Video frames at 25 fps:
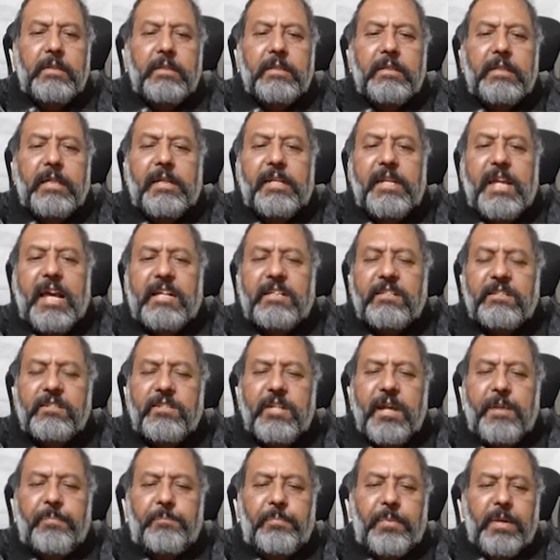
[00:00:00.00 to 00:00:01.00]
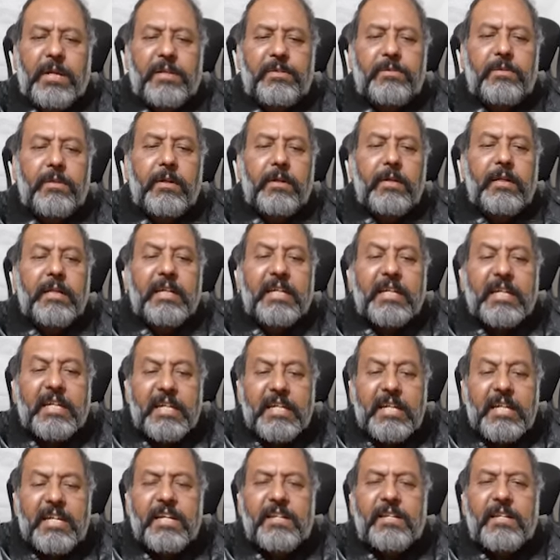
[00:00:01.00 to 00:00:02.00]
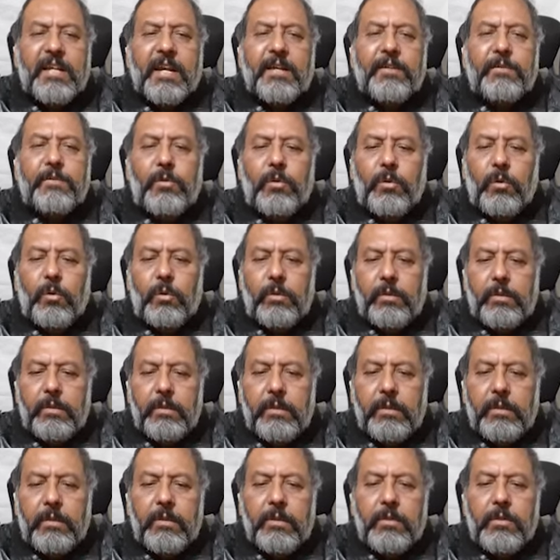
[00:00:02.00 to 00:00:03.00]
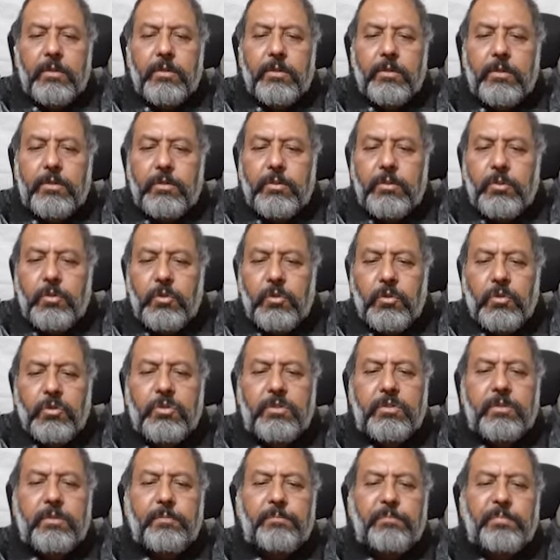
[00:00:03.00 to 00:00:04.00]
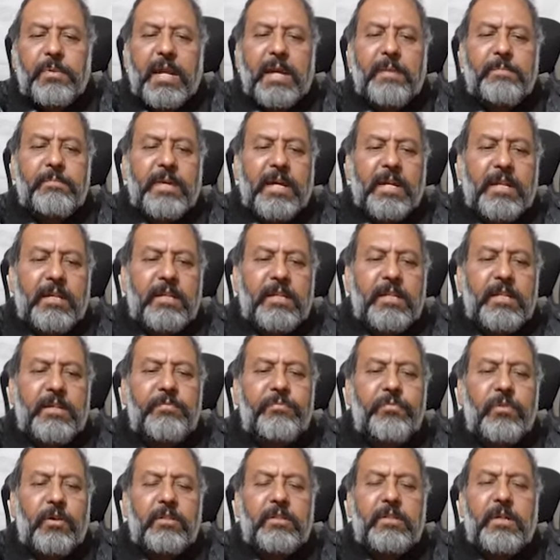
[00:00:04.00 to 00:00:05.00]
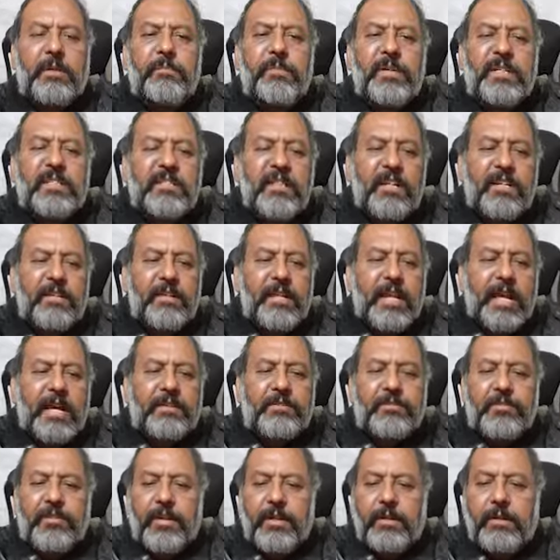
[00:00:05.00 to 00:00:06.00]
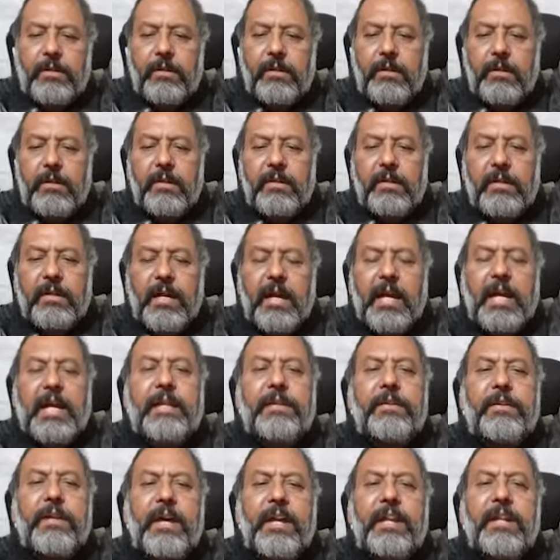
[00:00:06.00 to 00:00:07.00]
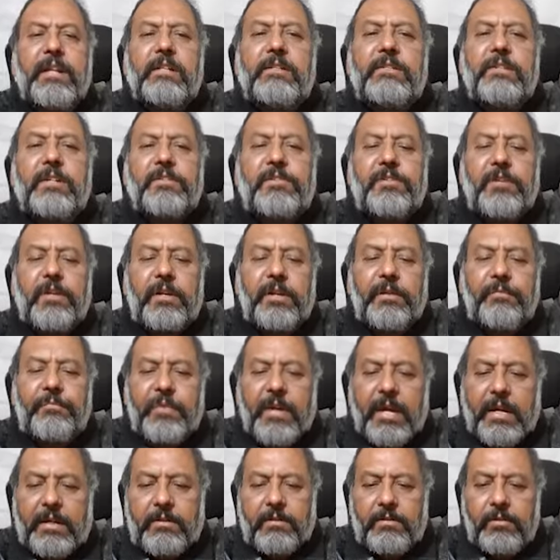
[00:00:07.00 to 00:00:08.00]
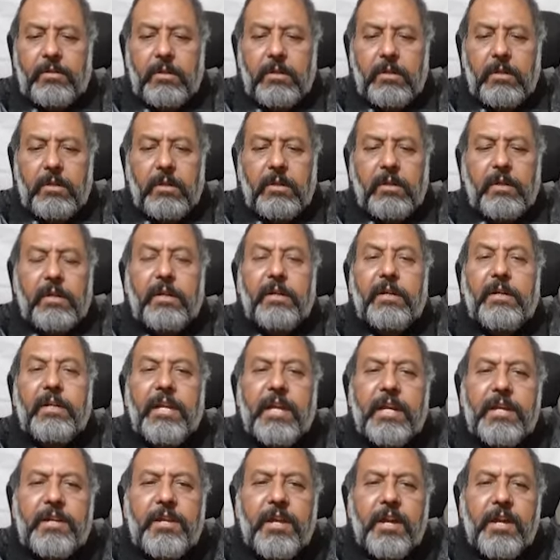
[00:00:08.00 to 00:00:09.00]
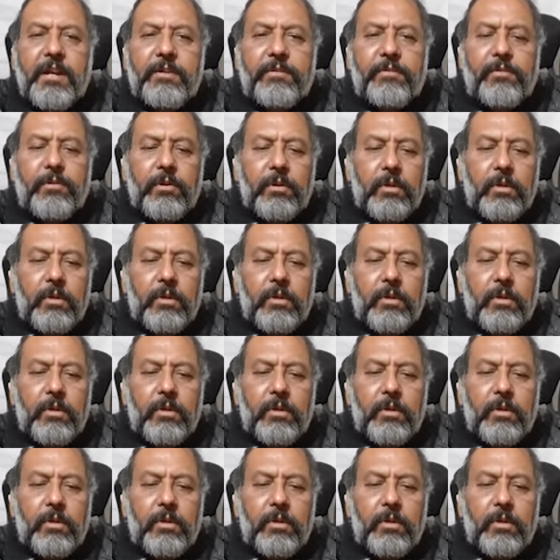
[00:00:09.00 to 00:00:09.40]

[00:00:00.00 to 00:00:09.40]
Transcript: The next step is heat and cold, used primarily for the muscle relaxing and analgesic effect. Radiant